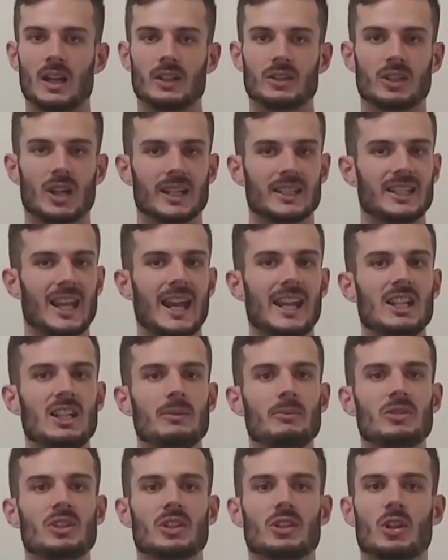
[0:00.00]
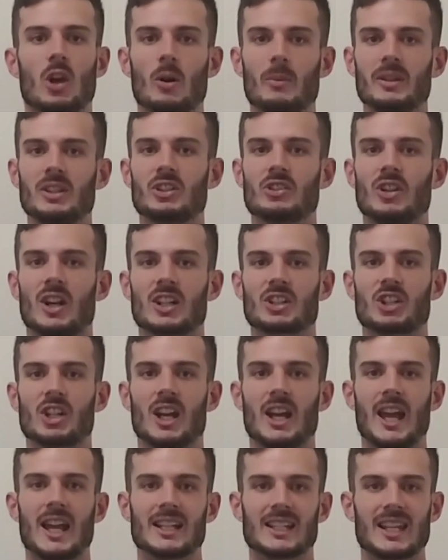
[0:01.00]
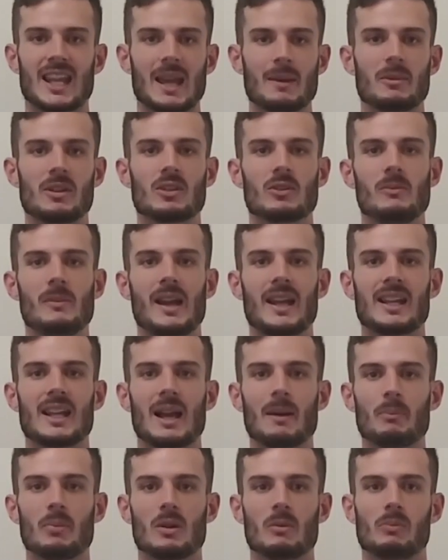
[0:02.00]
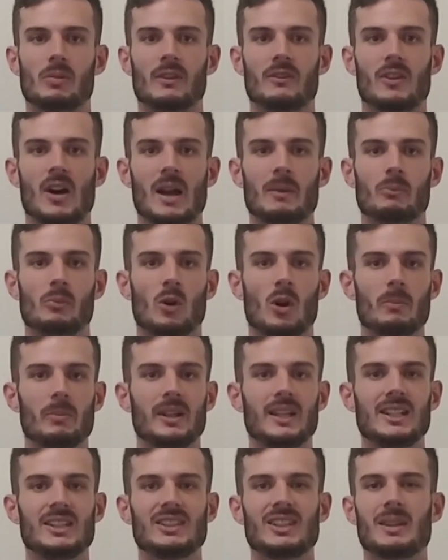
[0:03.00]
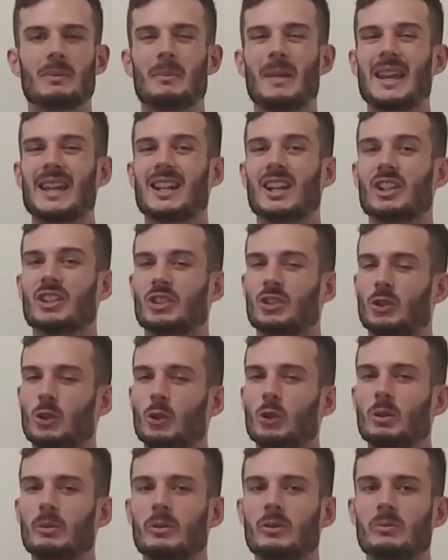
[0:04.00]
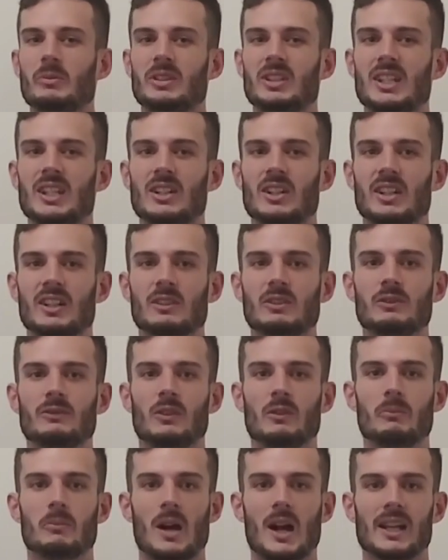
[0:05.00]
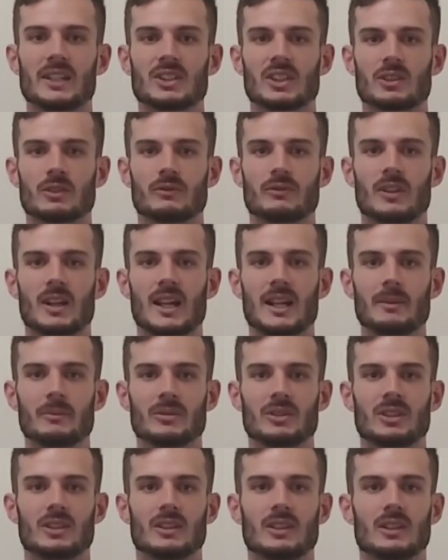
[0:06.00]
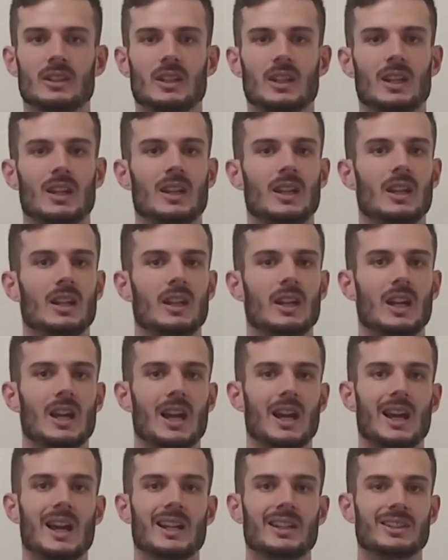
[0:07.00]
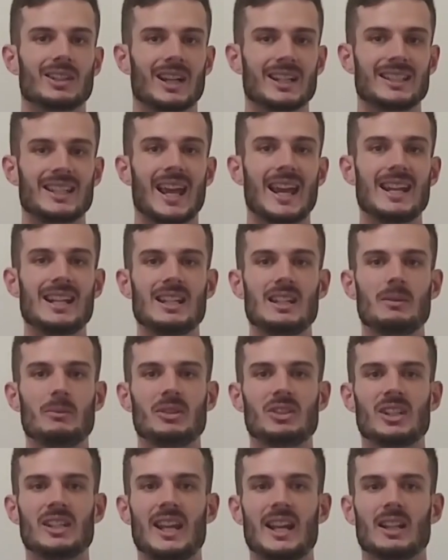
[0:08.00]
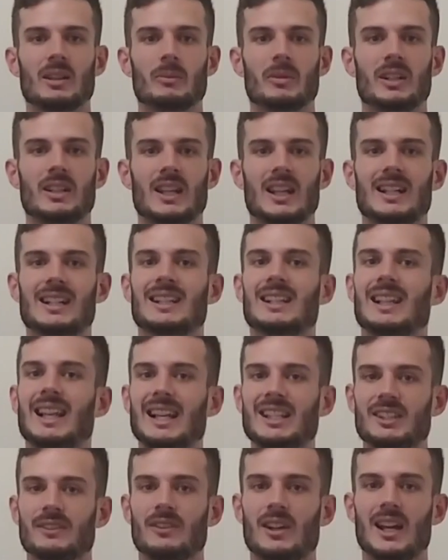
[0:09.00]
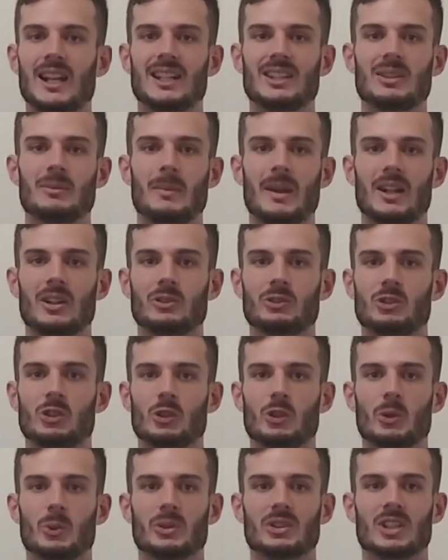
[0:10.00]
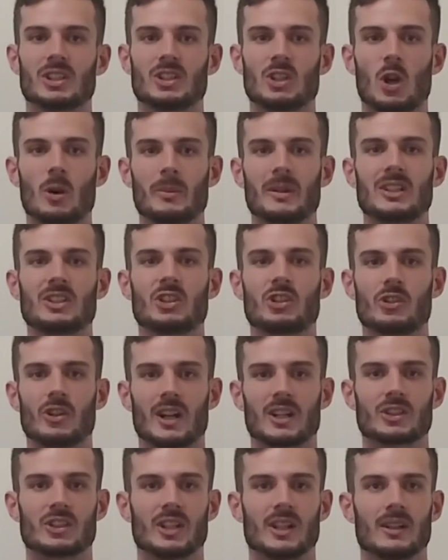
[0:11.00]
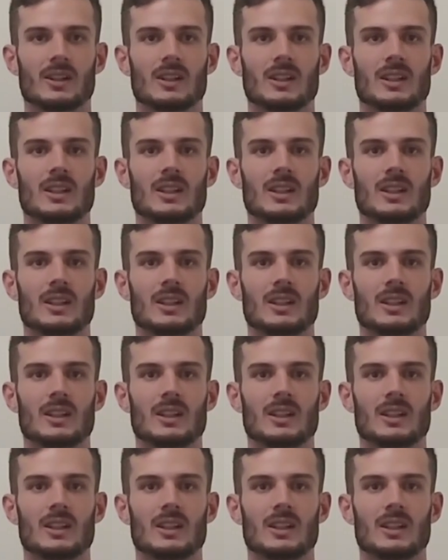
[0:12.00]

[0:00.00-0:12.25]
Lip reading: Titanium's atomic structure and chemical makeup provide properties that make it a suitable material for bicycle frames. Titanium is an element classified as a metal due to its atomic structure.